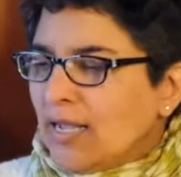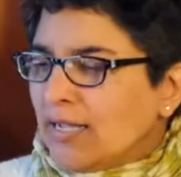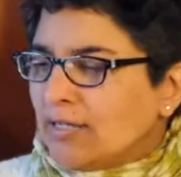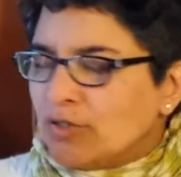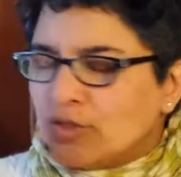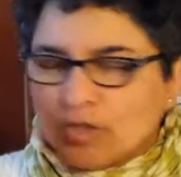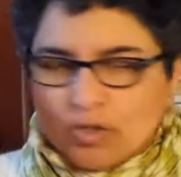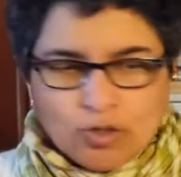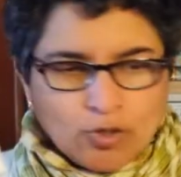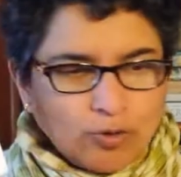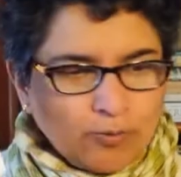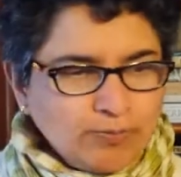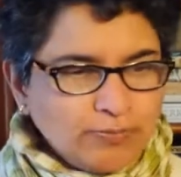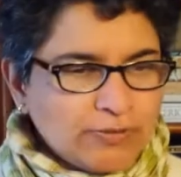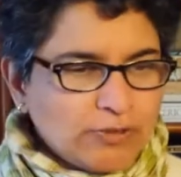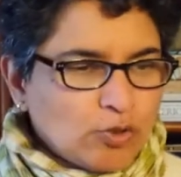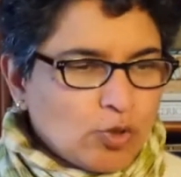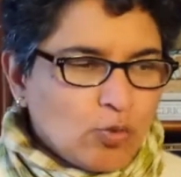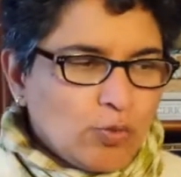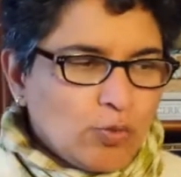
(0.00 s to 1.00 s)
And so
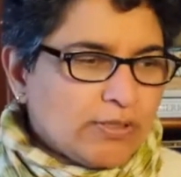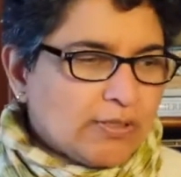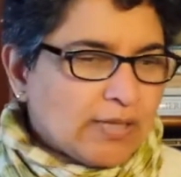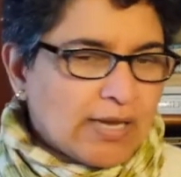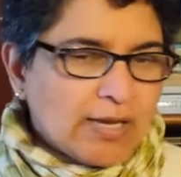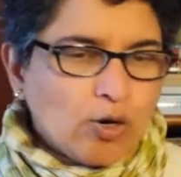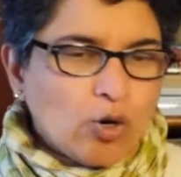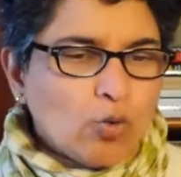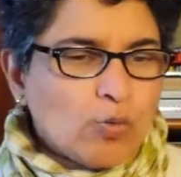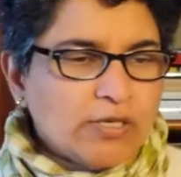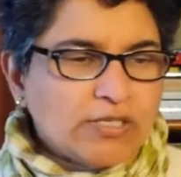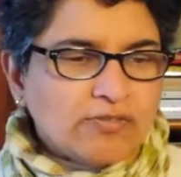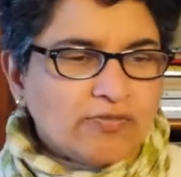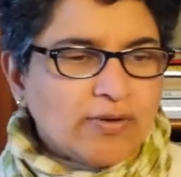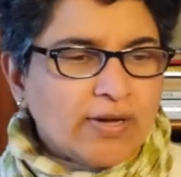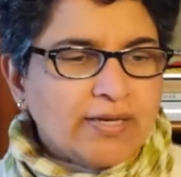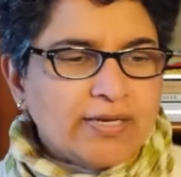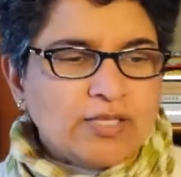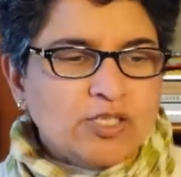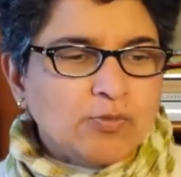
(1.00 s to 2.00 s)
I always
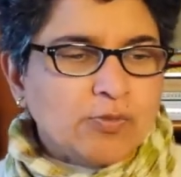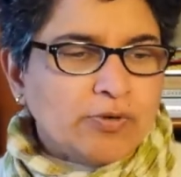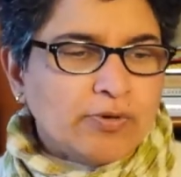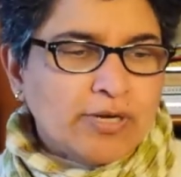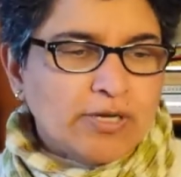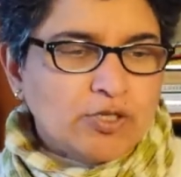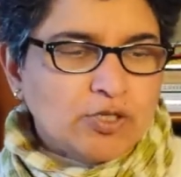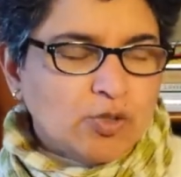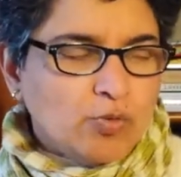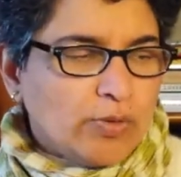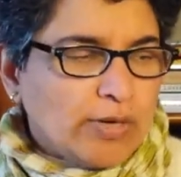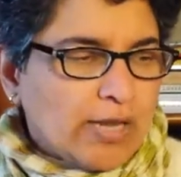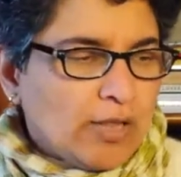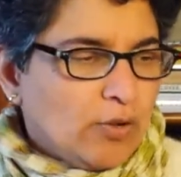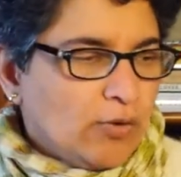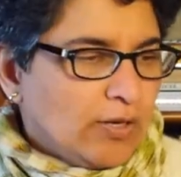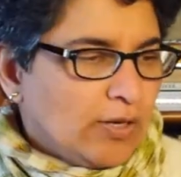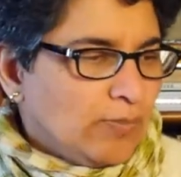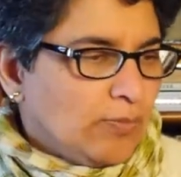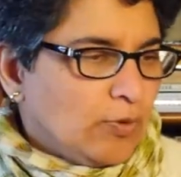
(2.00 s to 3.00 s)
find inspiration when I
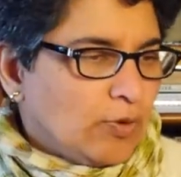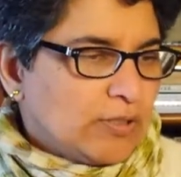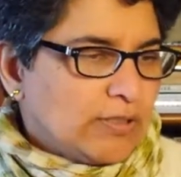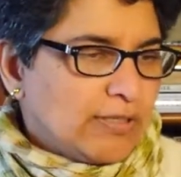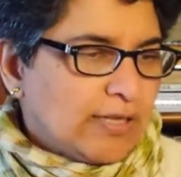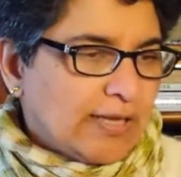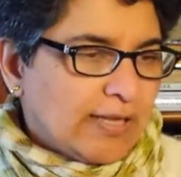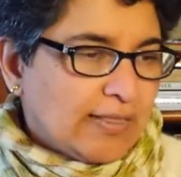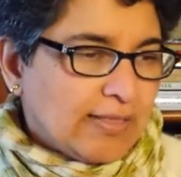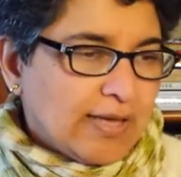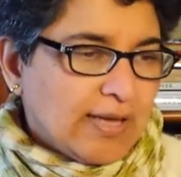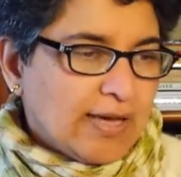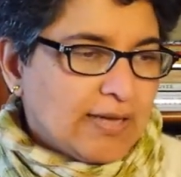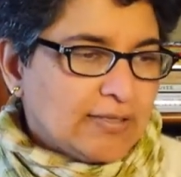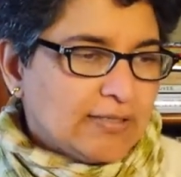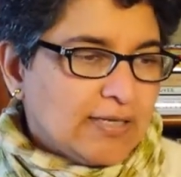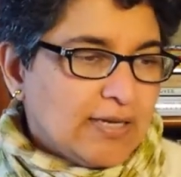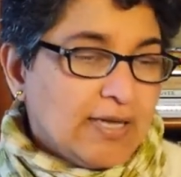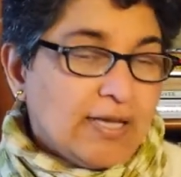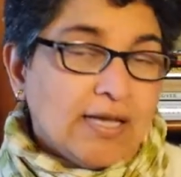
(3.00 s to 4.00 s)
look at books like
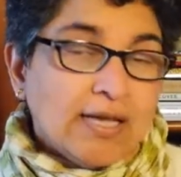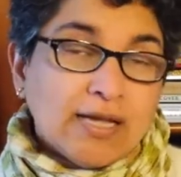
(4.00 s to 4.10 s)
that.